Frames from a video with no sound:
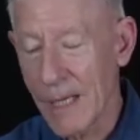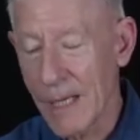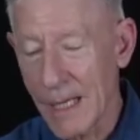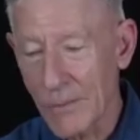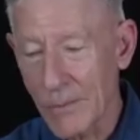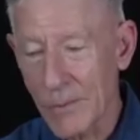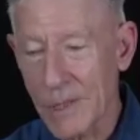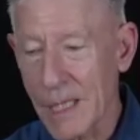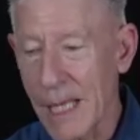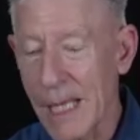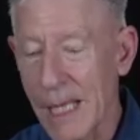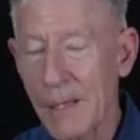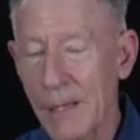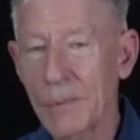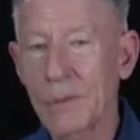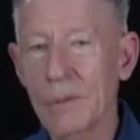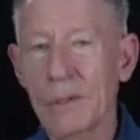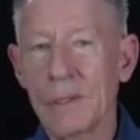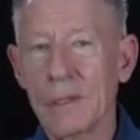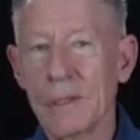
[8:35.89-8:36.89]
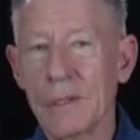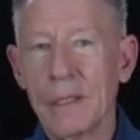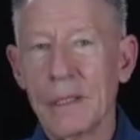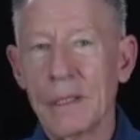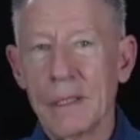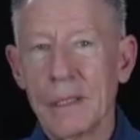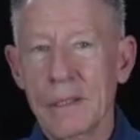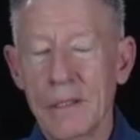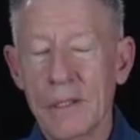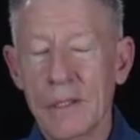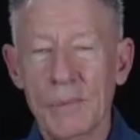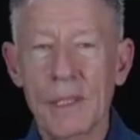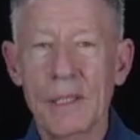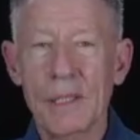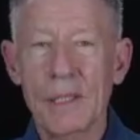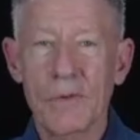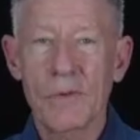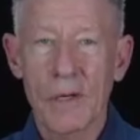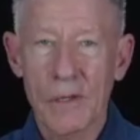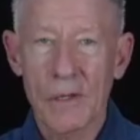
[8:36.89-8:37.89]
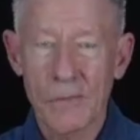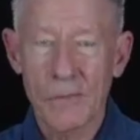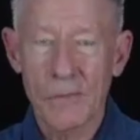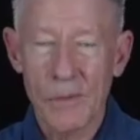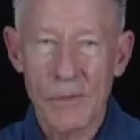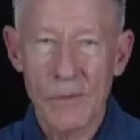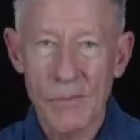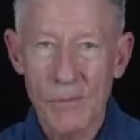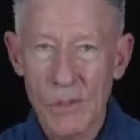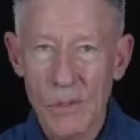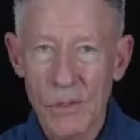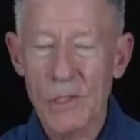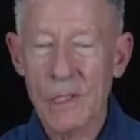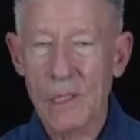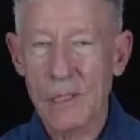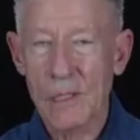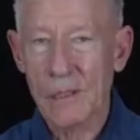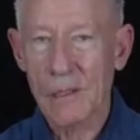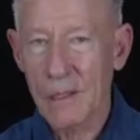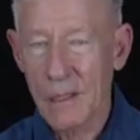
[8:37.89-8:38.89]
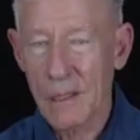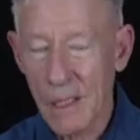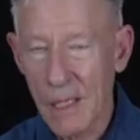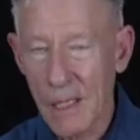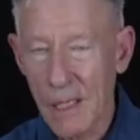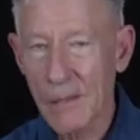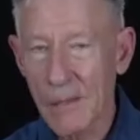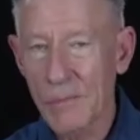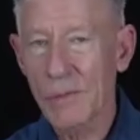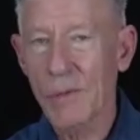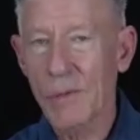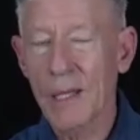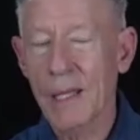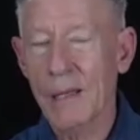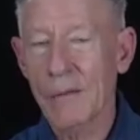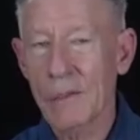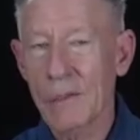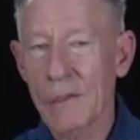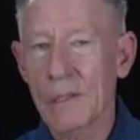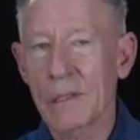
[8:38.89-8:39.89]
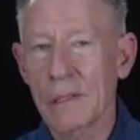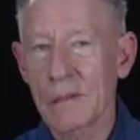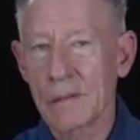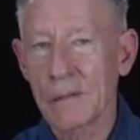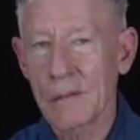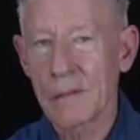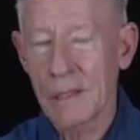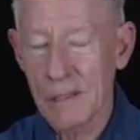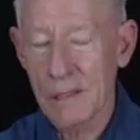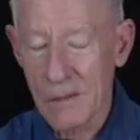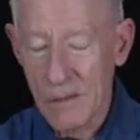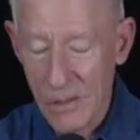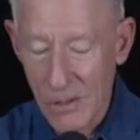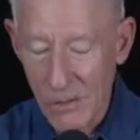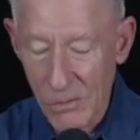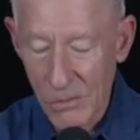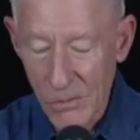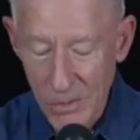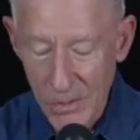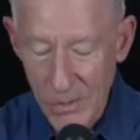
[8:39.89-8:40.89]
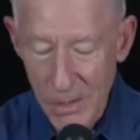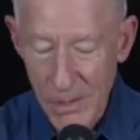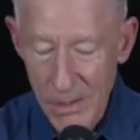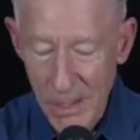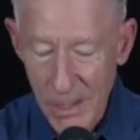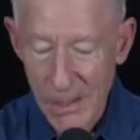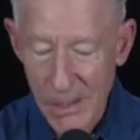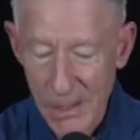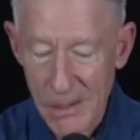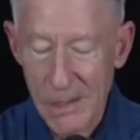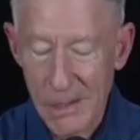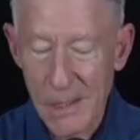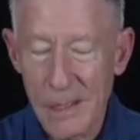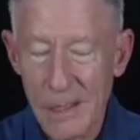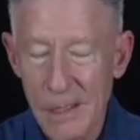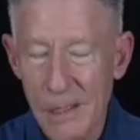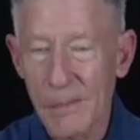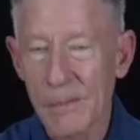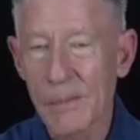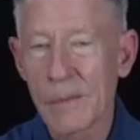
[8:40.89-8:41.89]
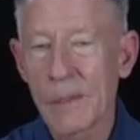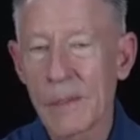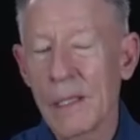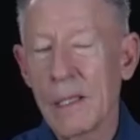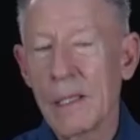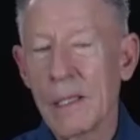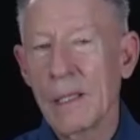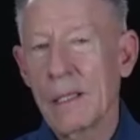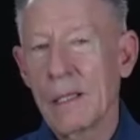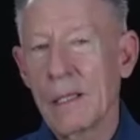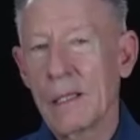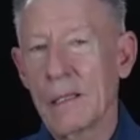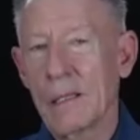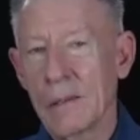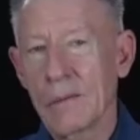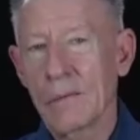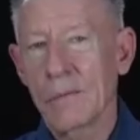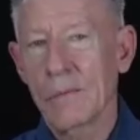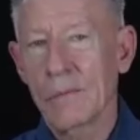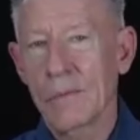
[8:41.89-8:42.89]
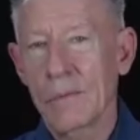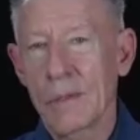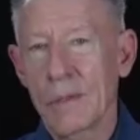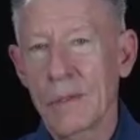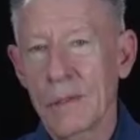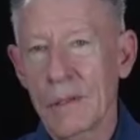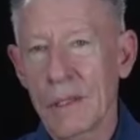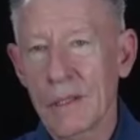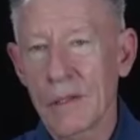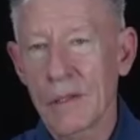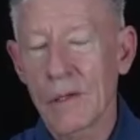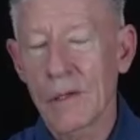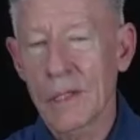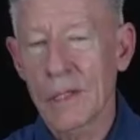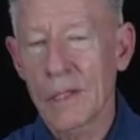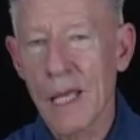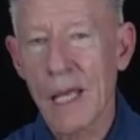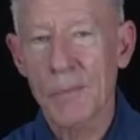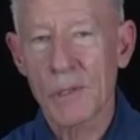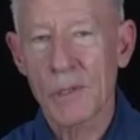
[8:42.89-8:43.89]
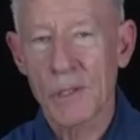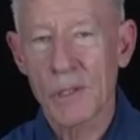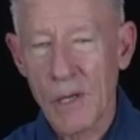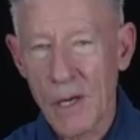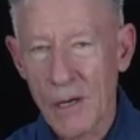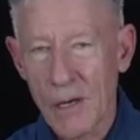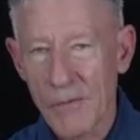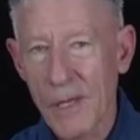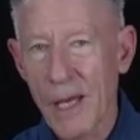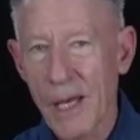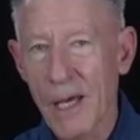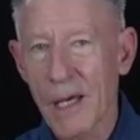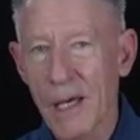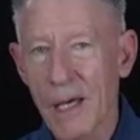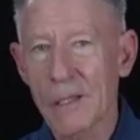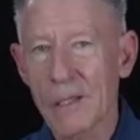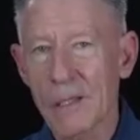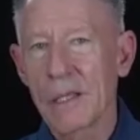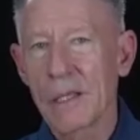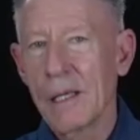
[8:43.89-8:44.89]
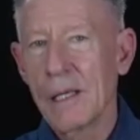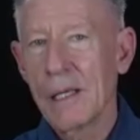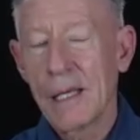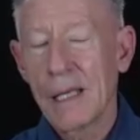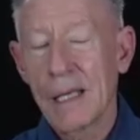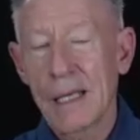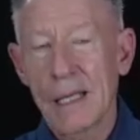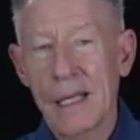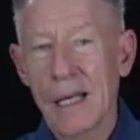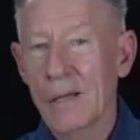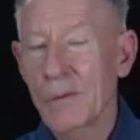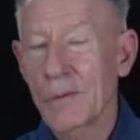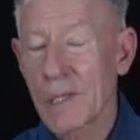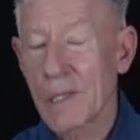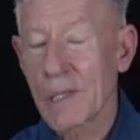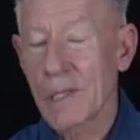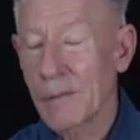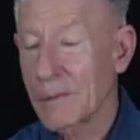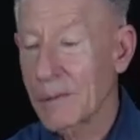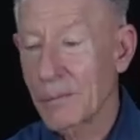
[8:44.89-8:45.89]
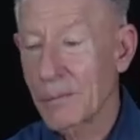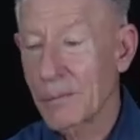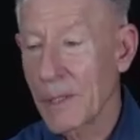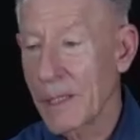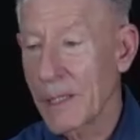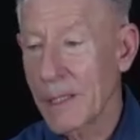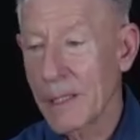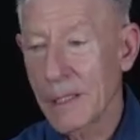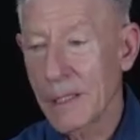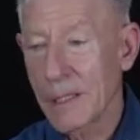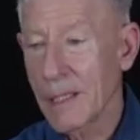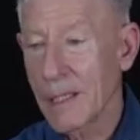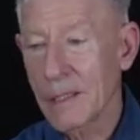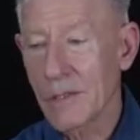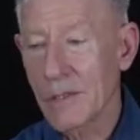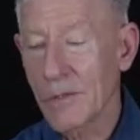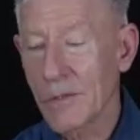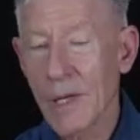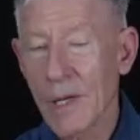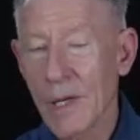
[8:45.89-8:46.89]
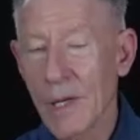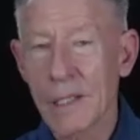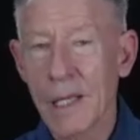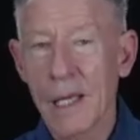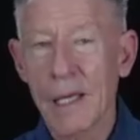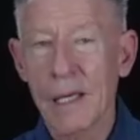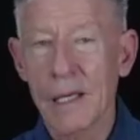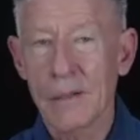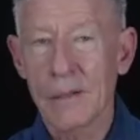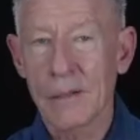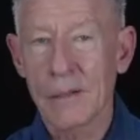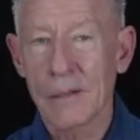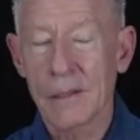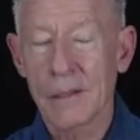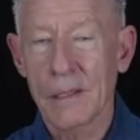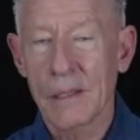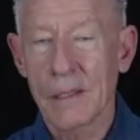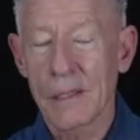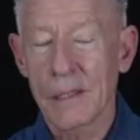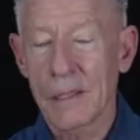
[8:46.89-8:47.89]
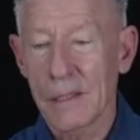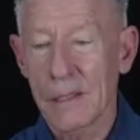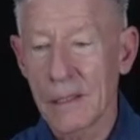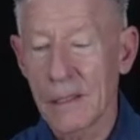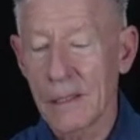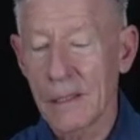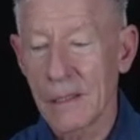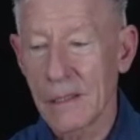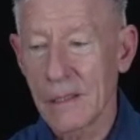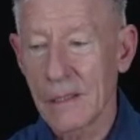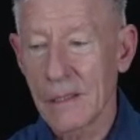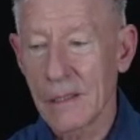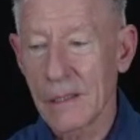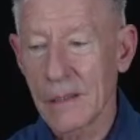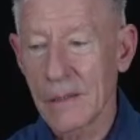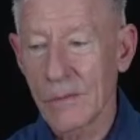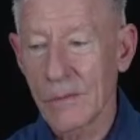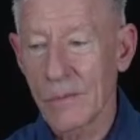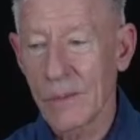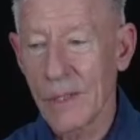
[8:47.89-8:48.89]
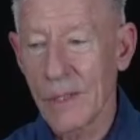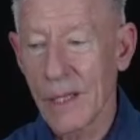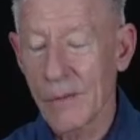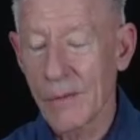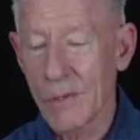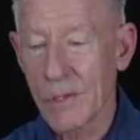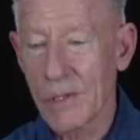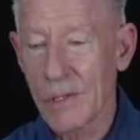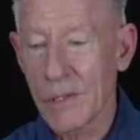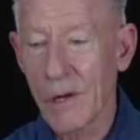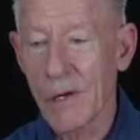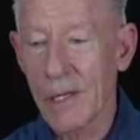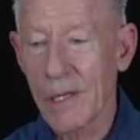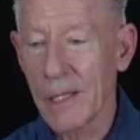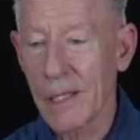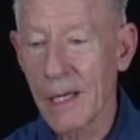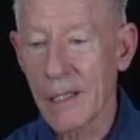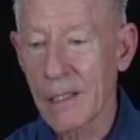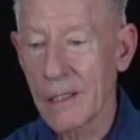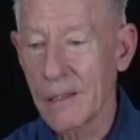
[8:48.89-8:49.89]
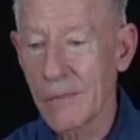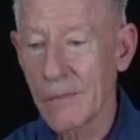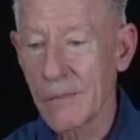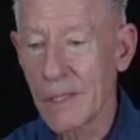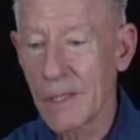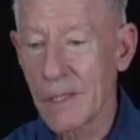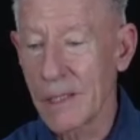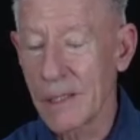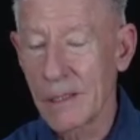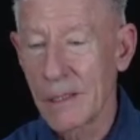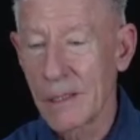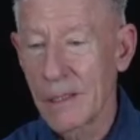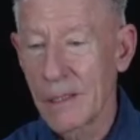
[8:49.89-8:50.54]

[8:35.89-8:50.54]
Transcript: was able to be involved with music clubs while I was in school there at Texas A&M, an on-campus coffee house, and I was able to play gigs around town. And when I was starting out and really